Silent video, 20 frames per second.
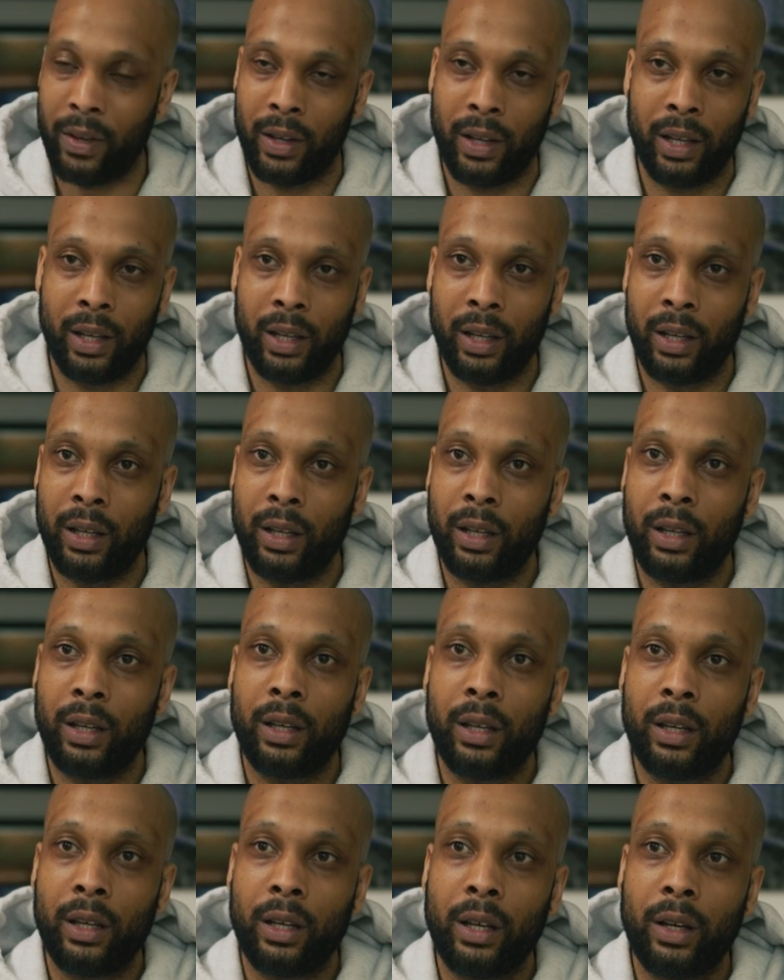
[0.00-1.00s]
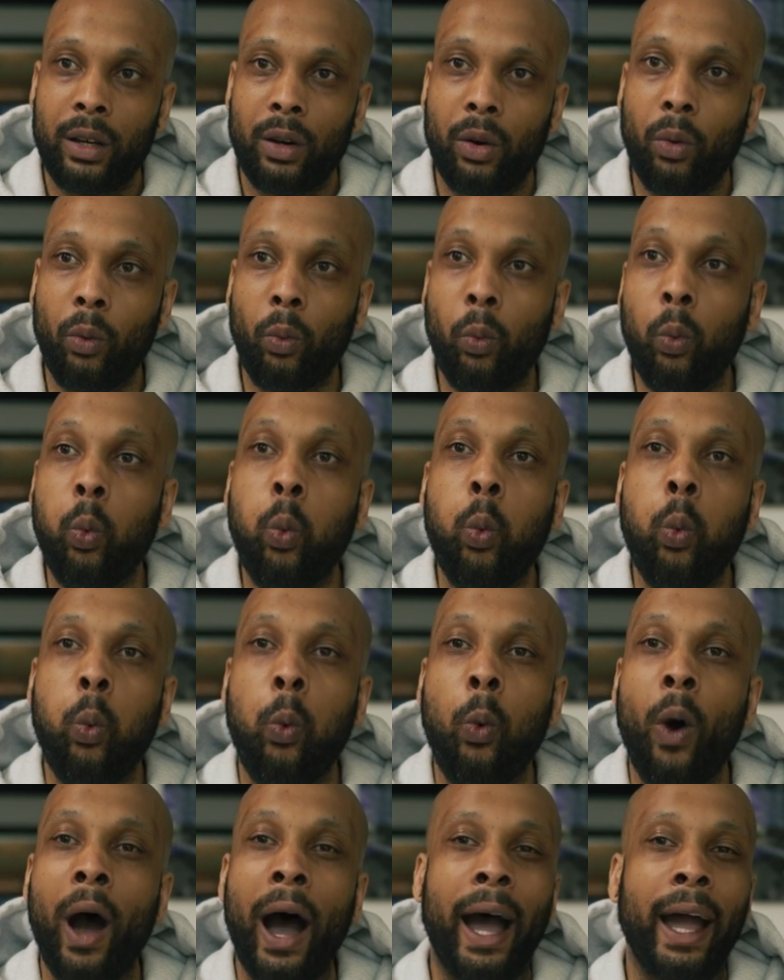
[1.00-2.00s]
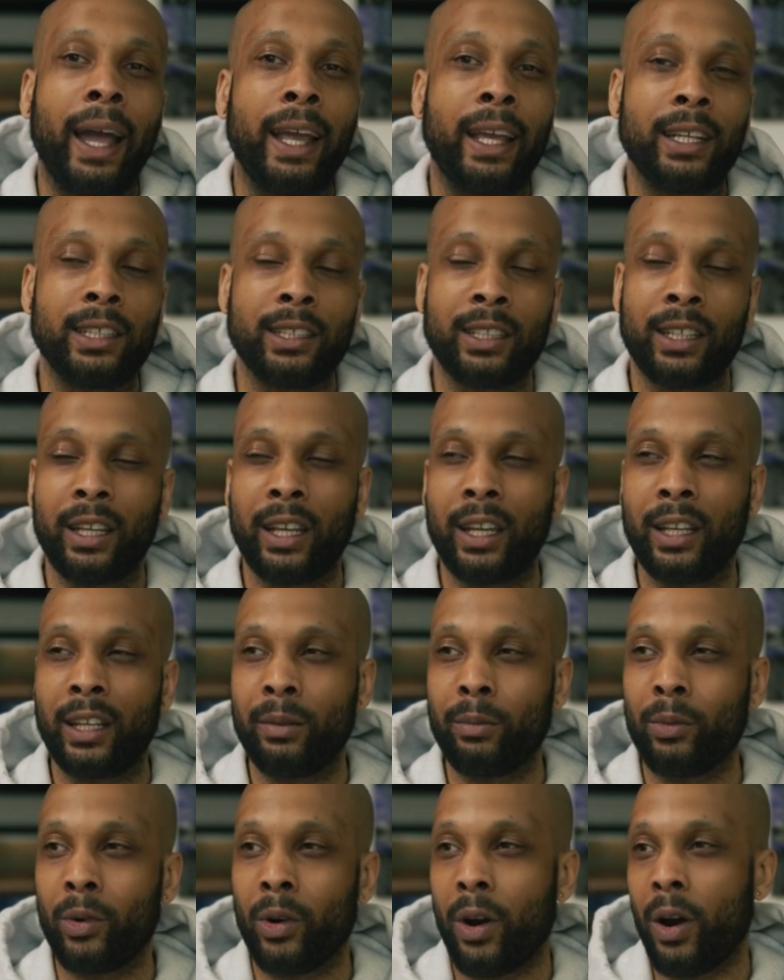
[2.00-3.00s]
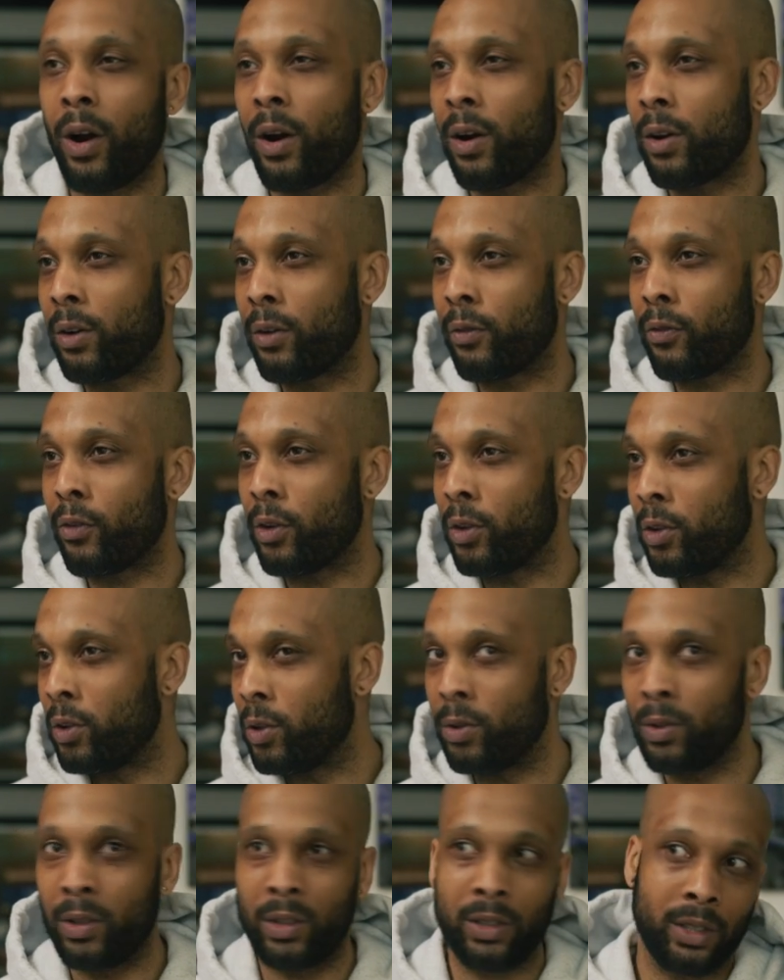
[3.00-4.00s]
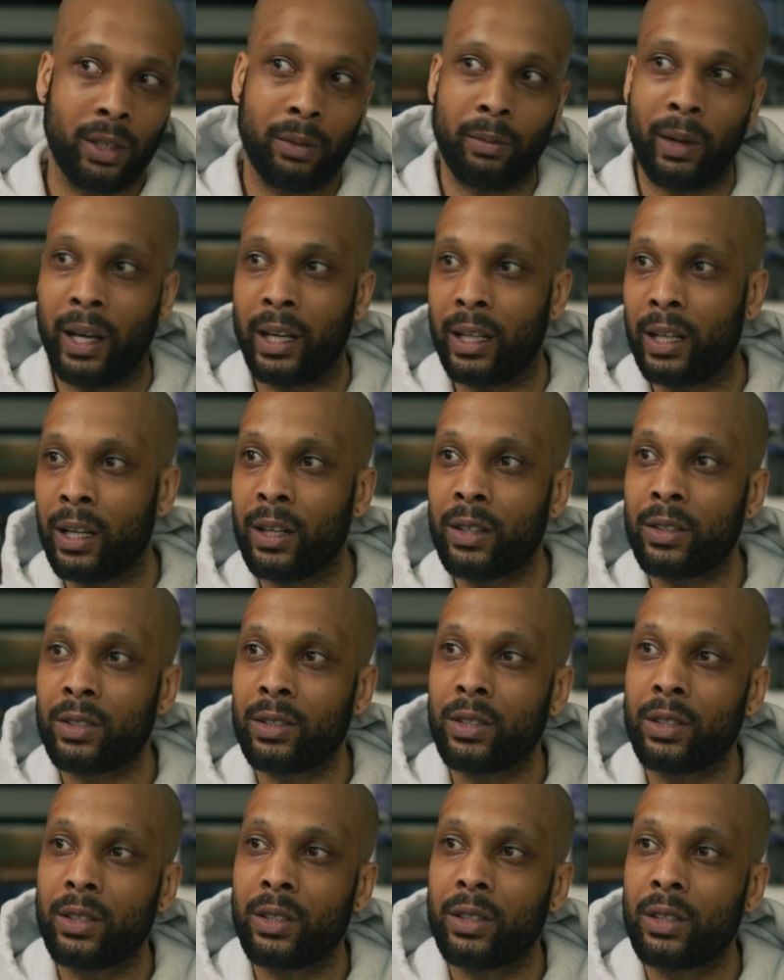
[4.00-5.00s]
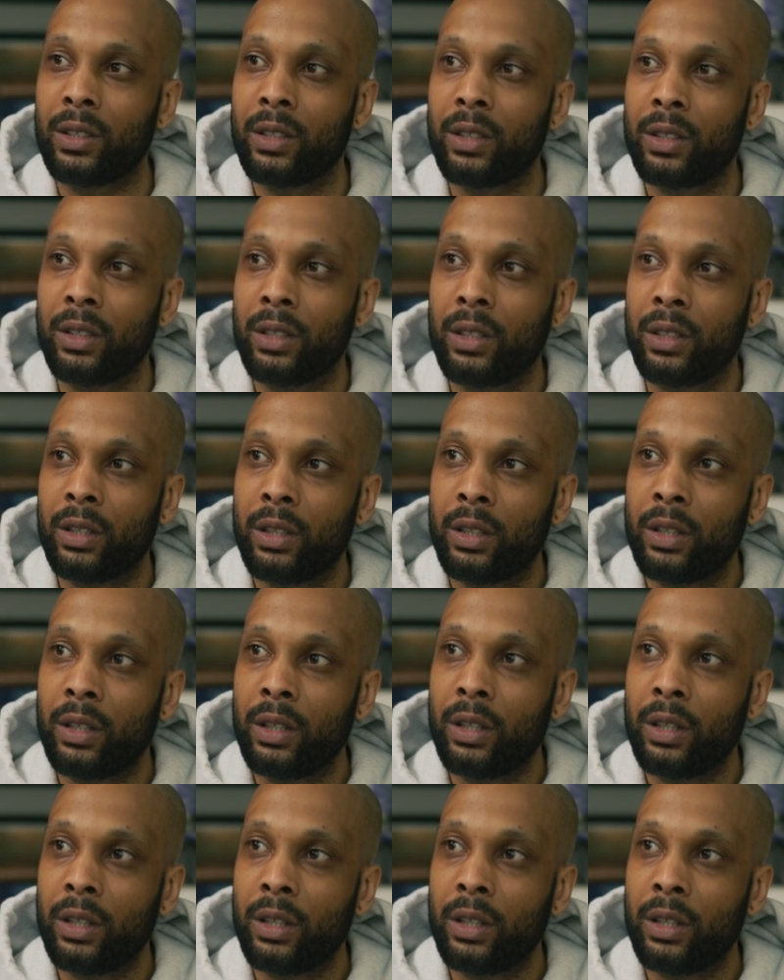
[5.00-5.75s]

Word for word: Right, right. Why is it any more harder for you than somebody else?